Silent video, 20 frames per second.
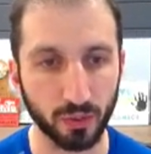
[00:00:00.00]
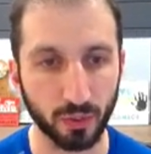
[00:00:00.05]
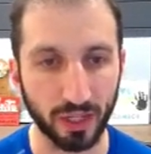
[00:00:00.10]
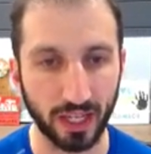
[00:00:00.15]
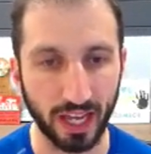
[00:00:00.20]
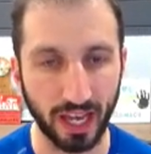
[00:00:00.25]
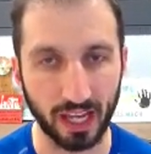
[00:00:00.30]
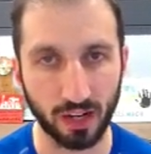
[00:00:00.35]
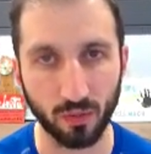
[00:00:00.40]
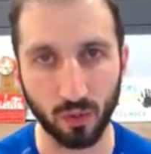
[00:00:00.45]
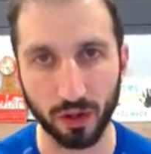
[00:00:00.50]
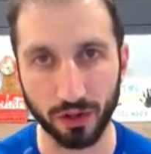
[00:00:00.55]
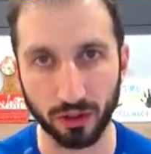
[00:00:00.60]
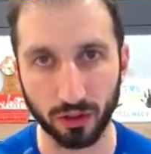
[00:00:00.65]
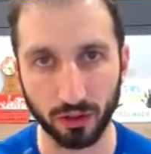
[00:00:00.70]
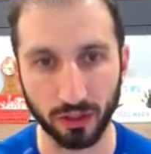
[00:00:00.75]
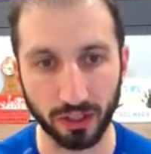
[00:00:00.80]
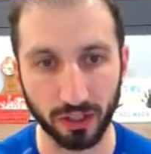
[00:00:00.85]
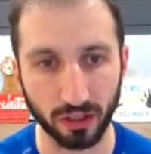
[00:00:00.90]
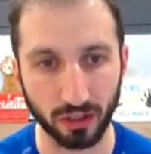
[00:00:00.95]
We had one
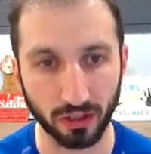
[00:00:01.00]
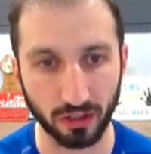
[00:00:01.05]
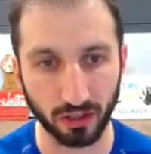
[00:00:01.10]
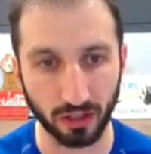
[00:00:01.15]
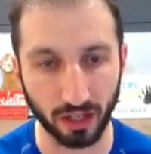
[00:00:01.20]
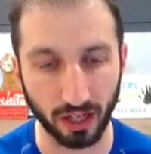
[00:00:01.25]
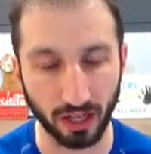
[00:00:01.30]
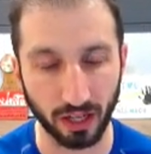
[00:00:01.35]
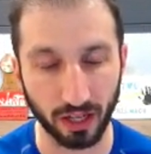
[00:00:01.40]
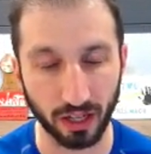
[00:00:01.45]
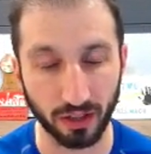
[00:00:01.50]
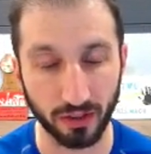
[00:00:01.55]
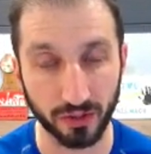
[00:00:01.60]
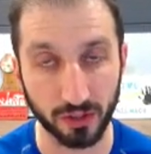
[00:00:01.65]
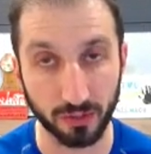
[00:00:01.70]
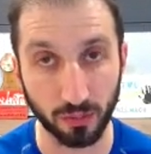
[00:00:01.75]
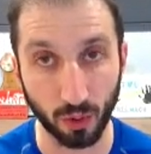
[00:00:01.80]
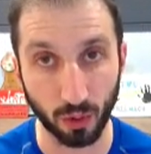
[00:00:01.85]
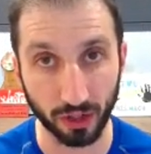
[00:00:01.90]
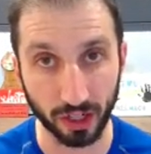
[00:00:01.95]
earlier
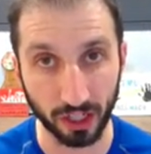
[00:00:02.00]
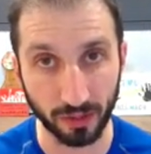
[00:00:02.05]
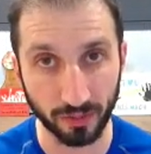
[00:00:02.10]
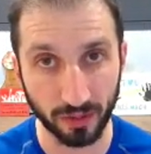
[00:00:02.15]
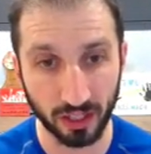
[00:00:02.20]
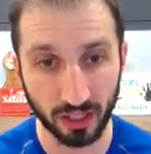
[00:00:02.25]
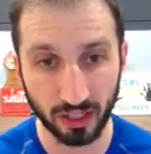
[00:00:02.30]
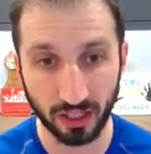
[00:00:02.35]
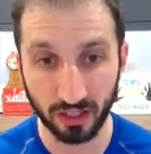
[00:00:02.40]
this morning,